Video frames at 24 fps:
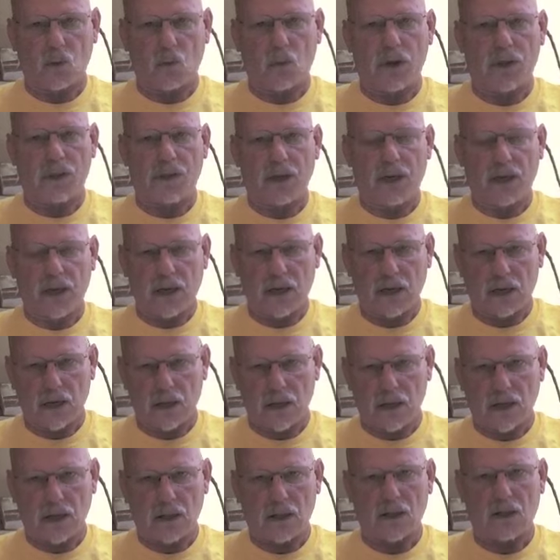
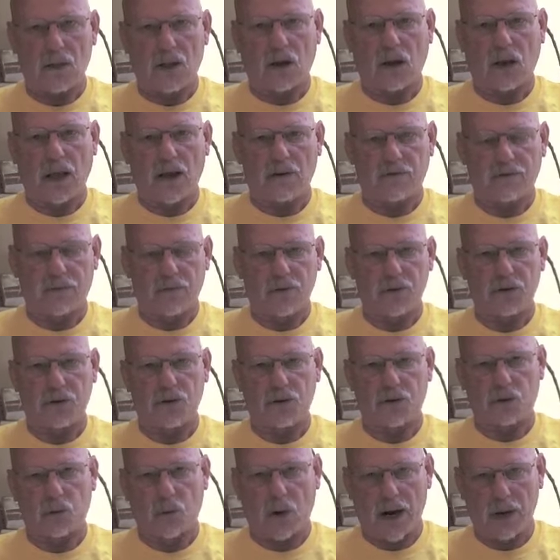within the left
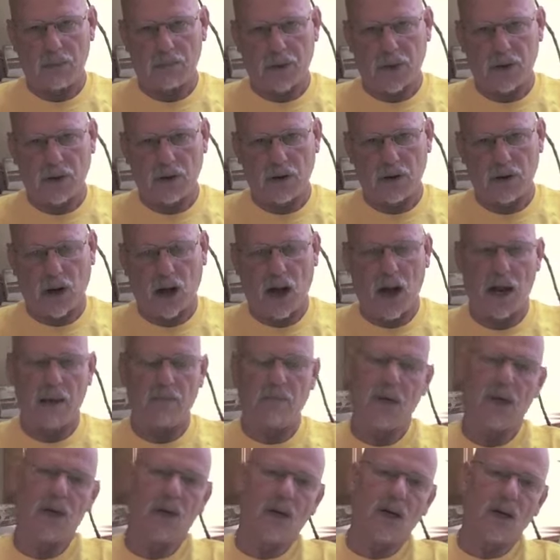versus right
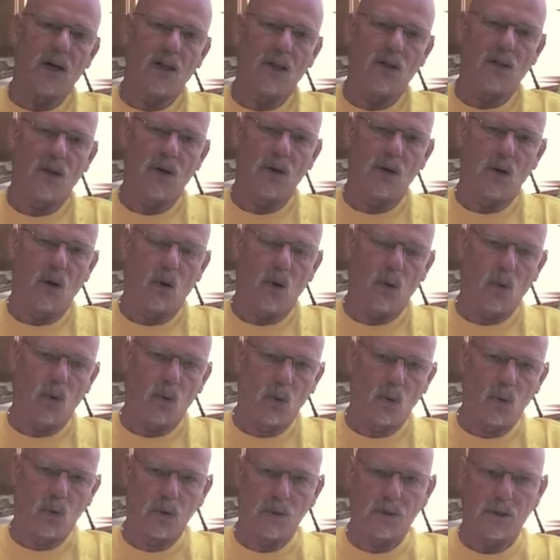paradigm. The
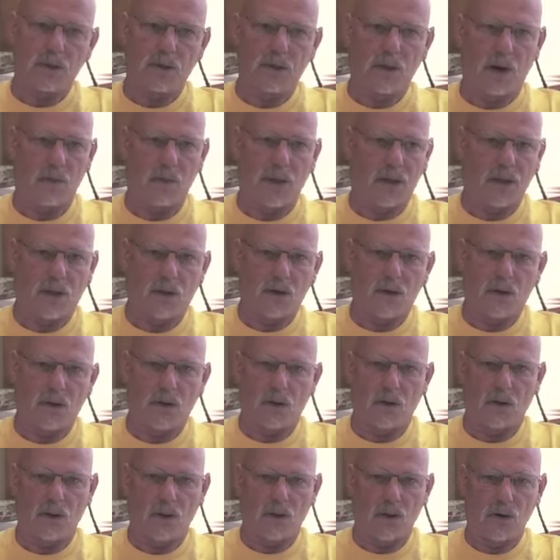
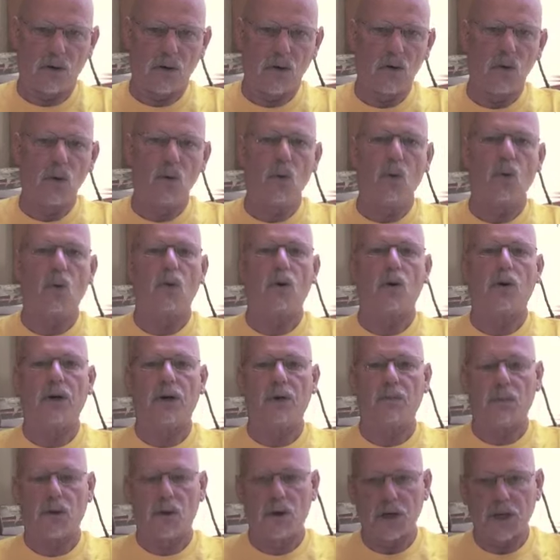new or
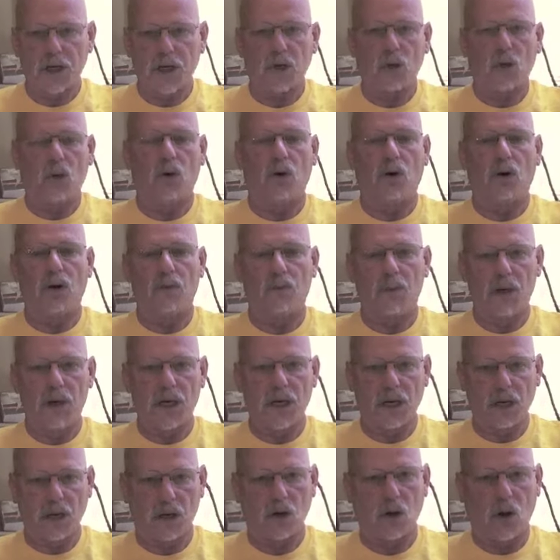emerging or
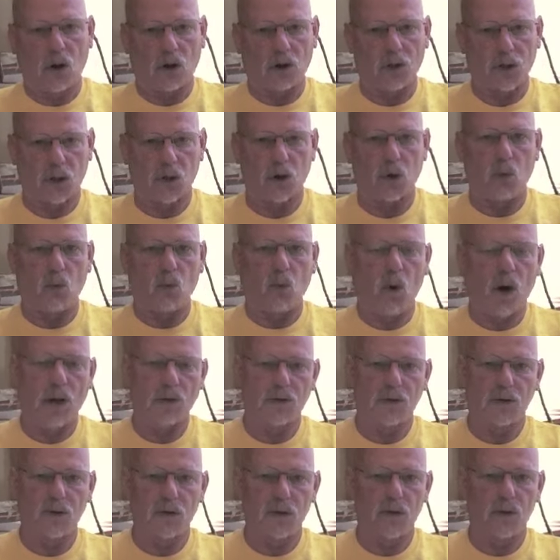liberty culture
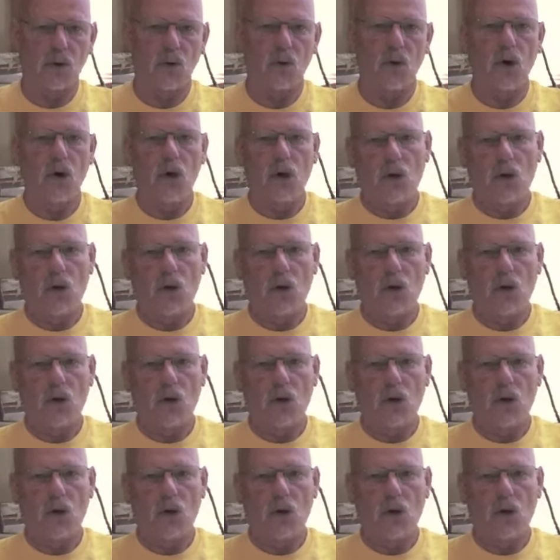wants to